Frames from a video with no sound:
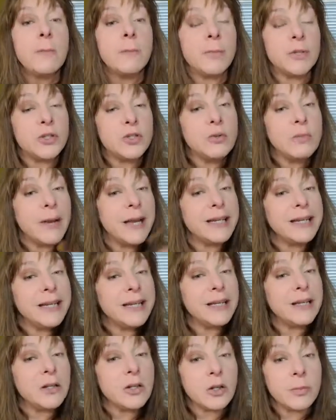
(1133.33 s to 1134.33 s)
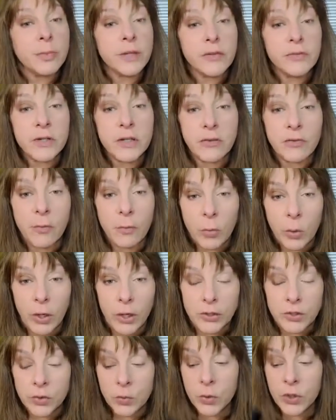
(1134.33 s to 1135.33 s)
But you might need a little bit of a different
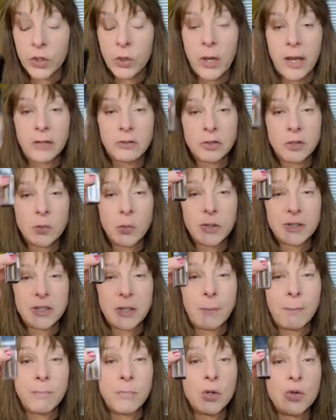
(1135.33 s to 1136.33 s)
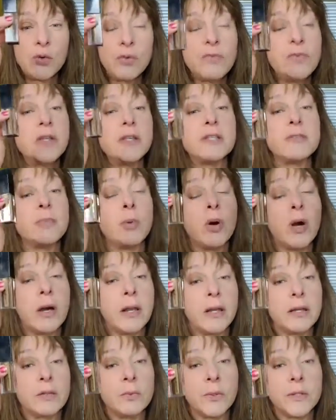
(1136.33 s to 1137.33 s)
brush. When you actually want to move this
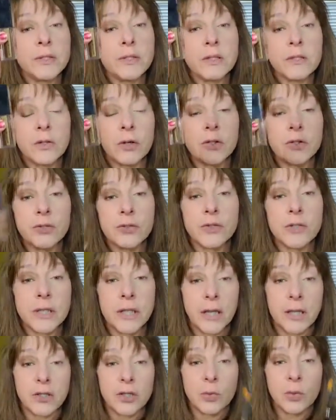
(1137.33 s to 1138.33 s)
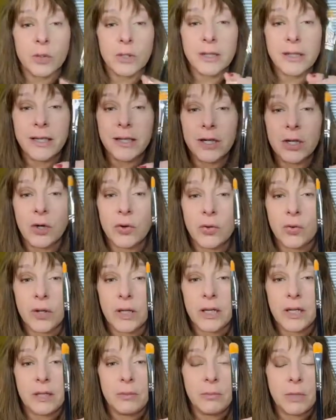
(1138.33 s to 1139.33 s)
product once it's on your skin, you really need a
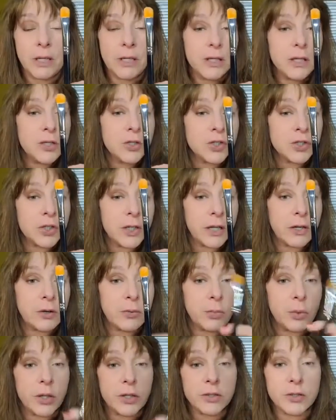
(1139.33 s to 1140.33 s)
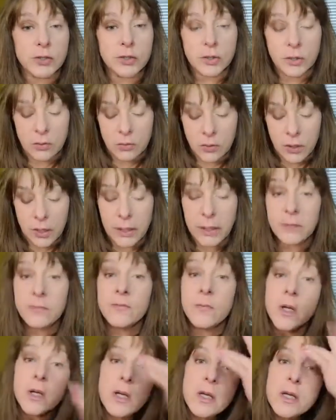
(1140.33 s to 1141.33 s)
cream shadow brush, okay?
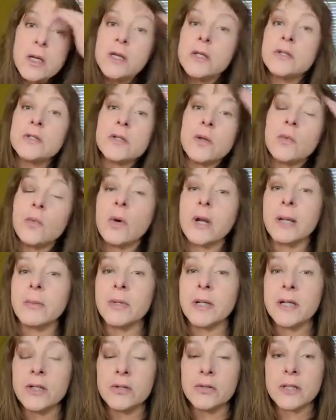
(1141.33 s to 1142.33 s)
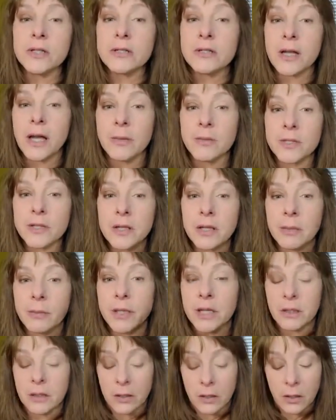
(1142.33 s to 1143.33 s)
So what I'm gonna do this time, it's gonna
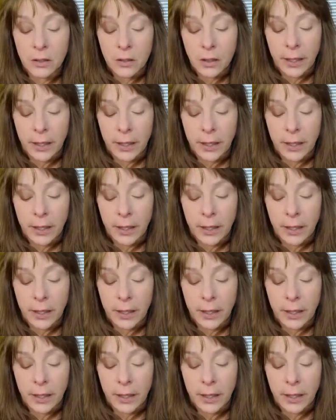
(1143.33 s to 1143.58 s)
be a little